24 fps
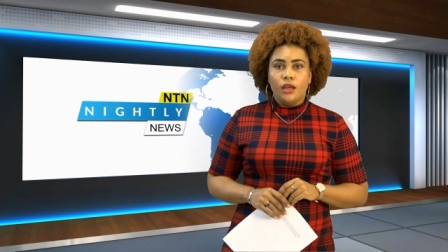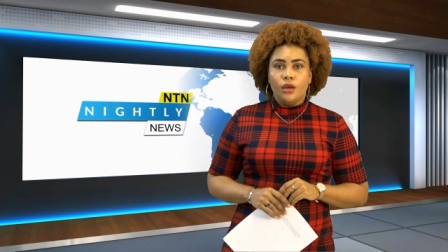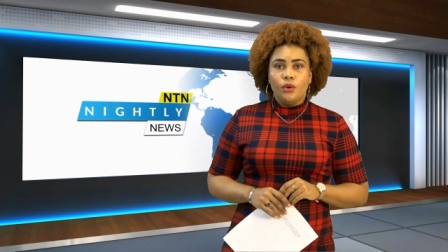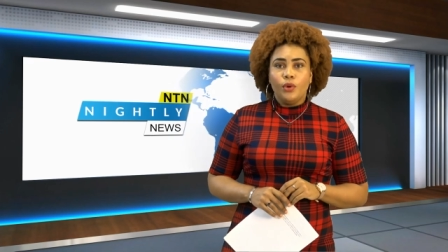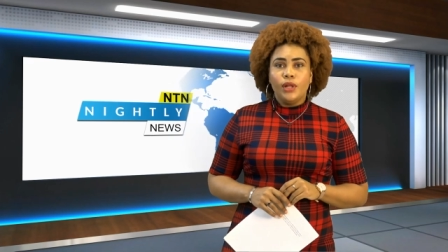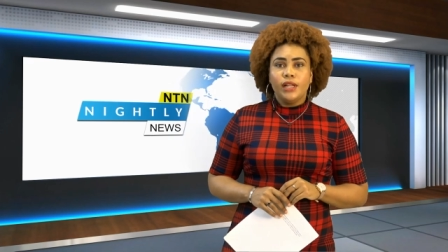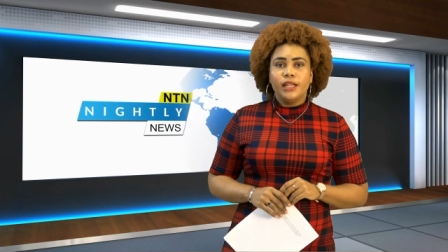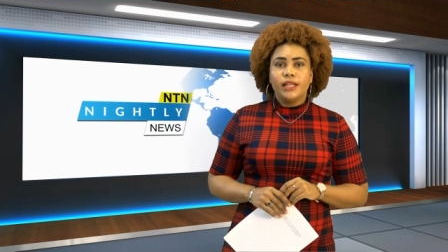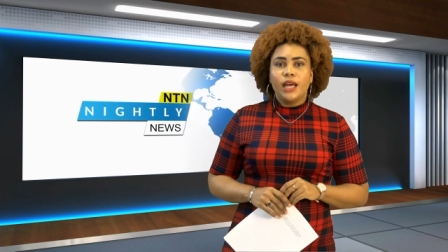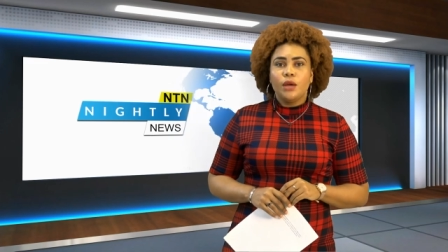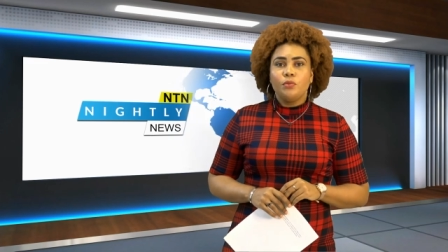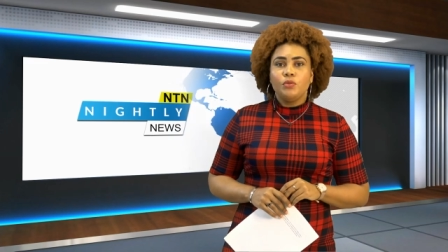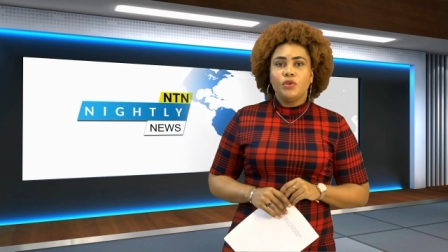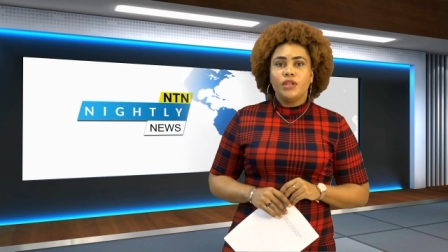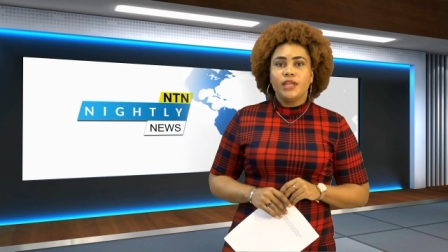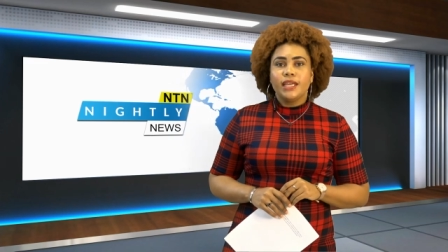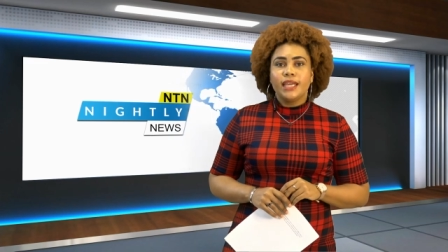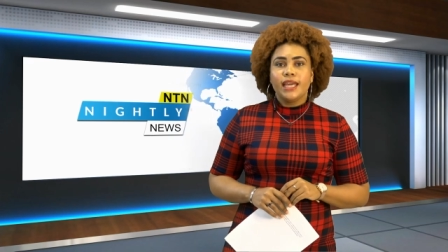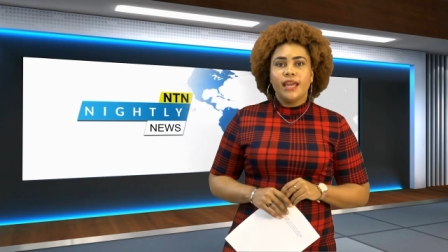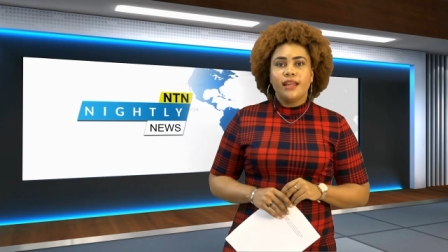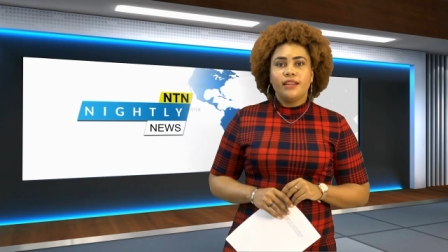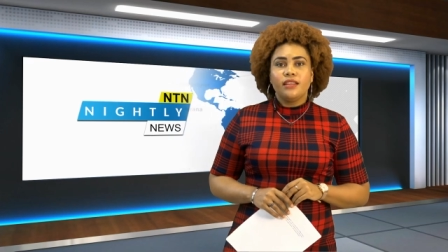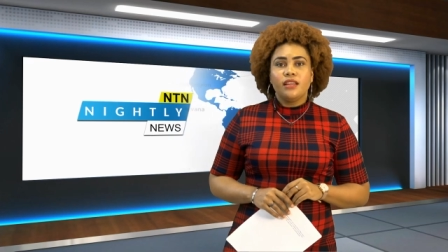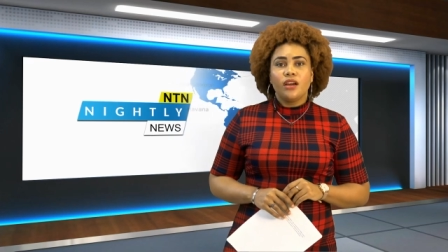will
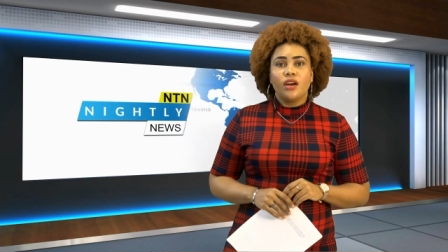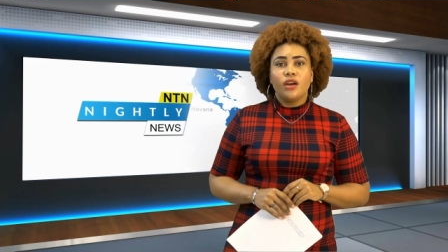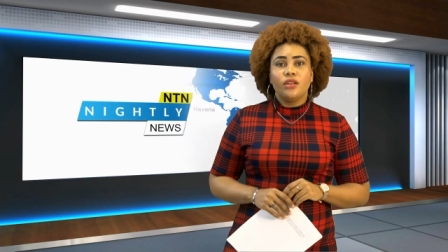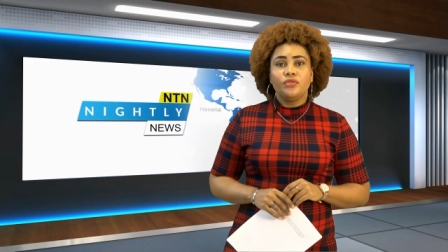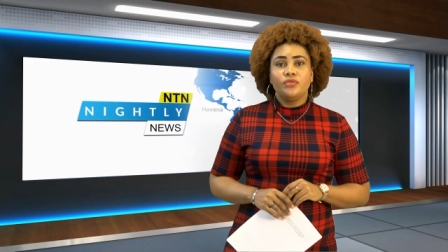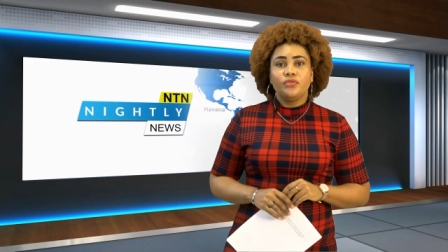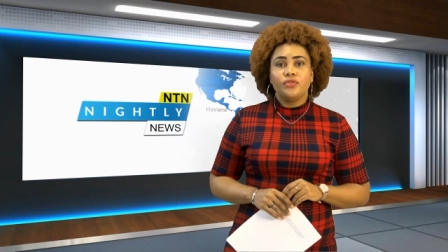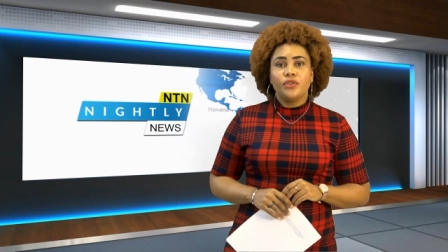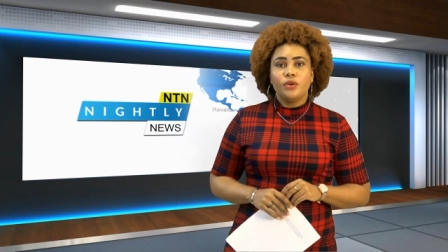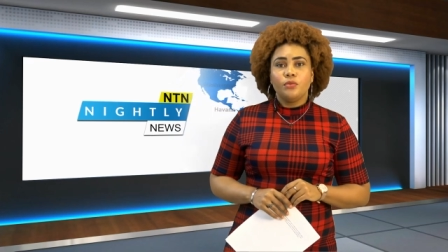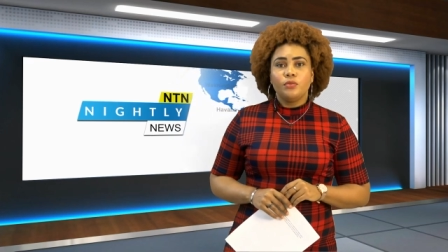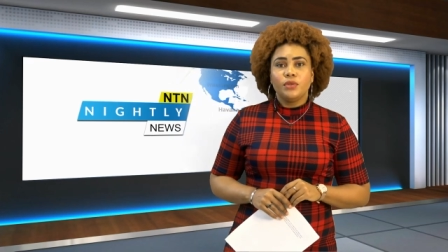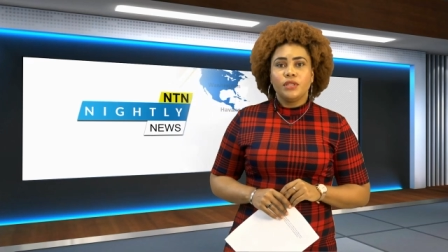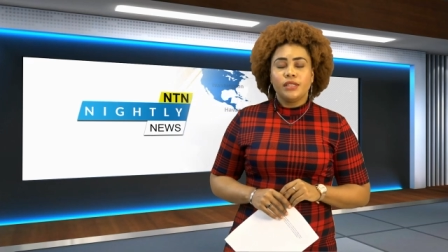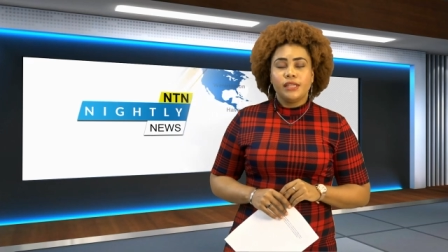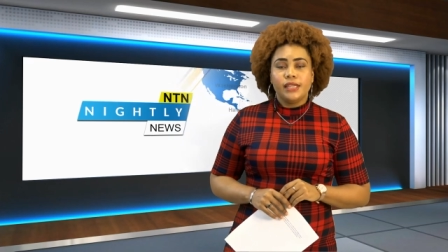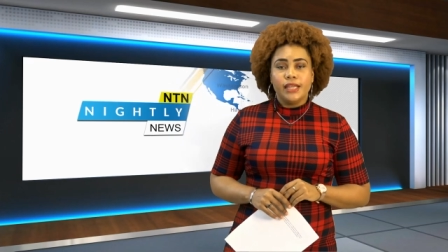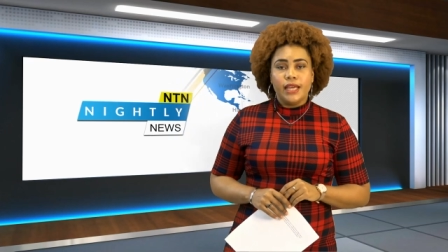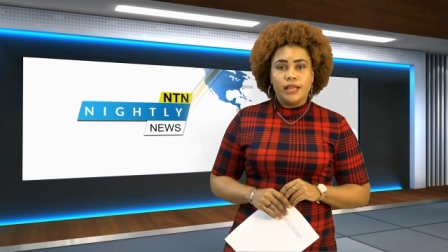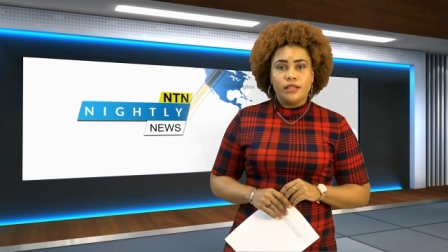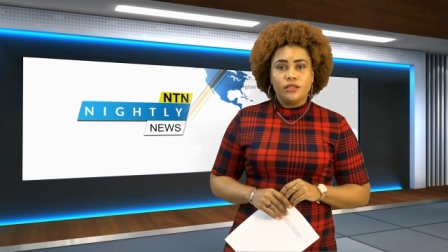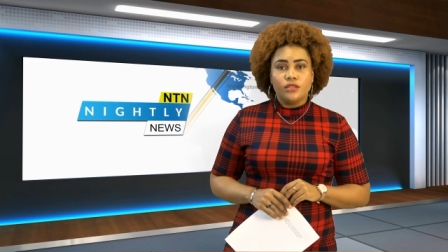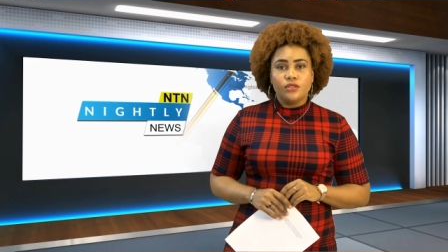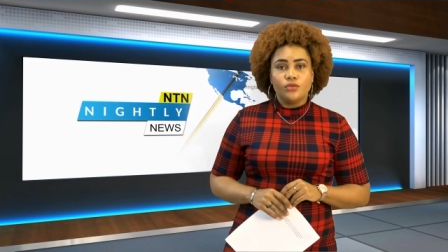communicate the confirmed
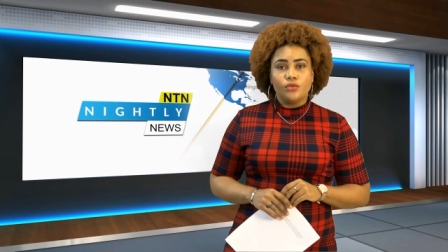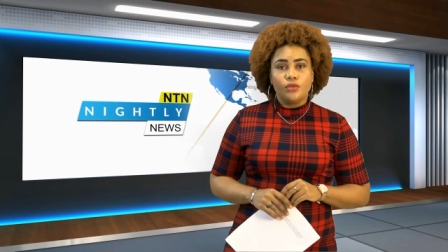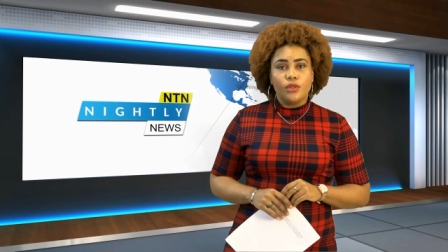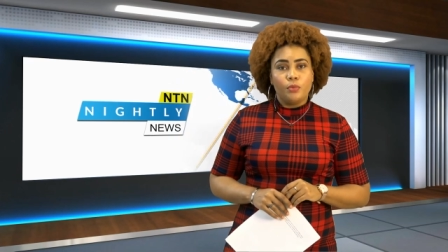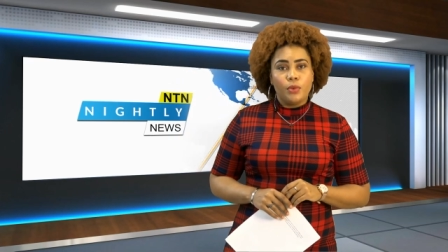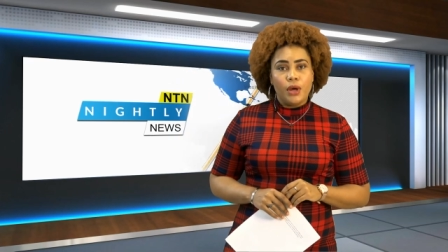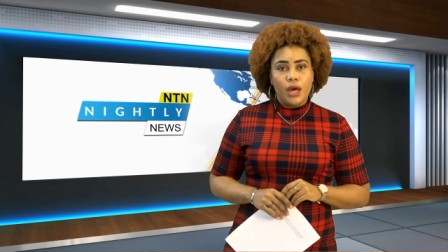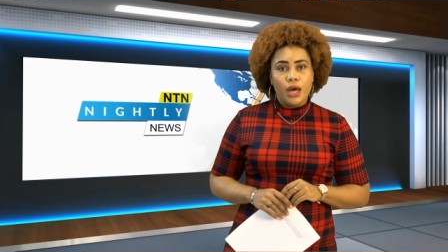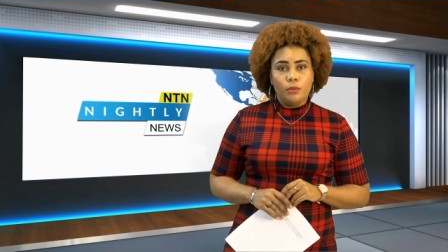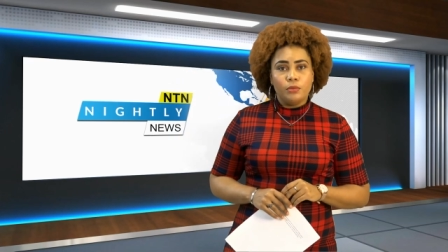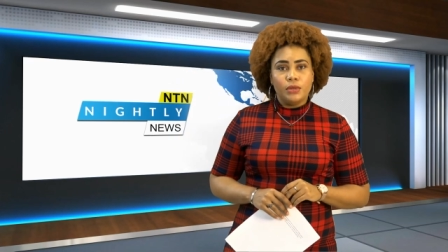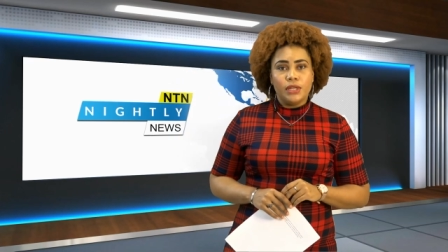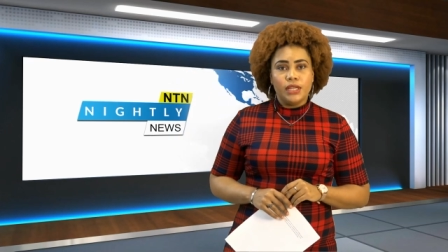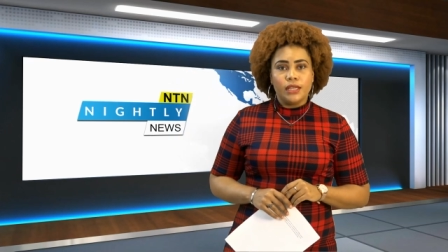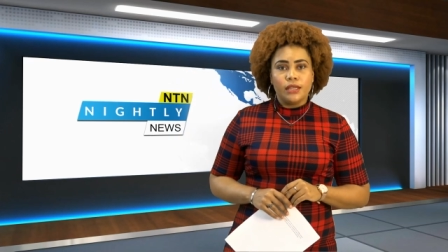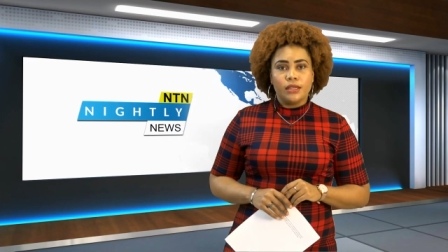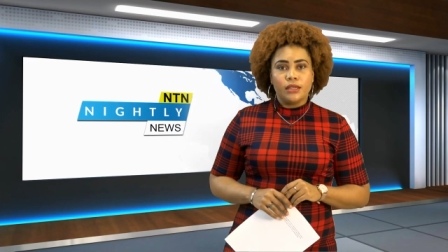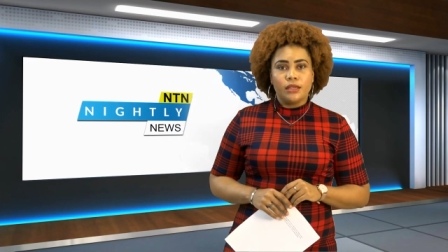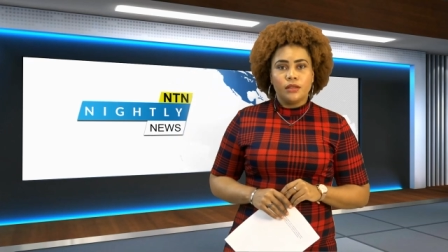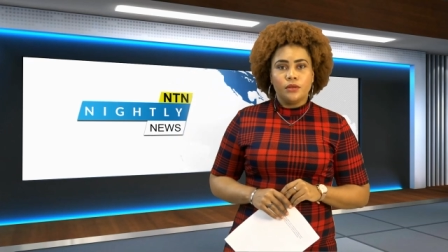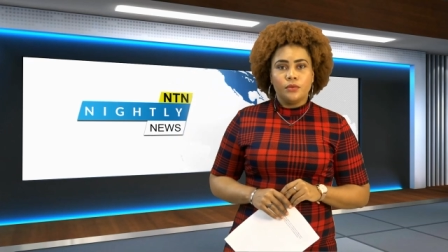dates to the public.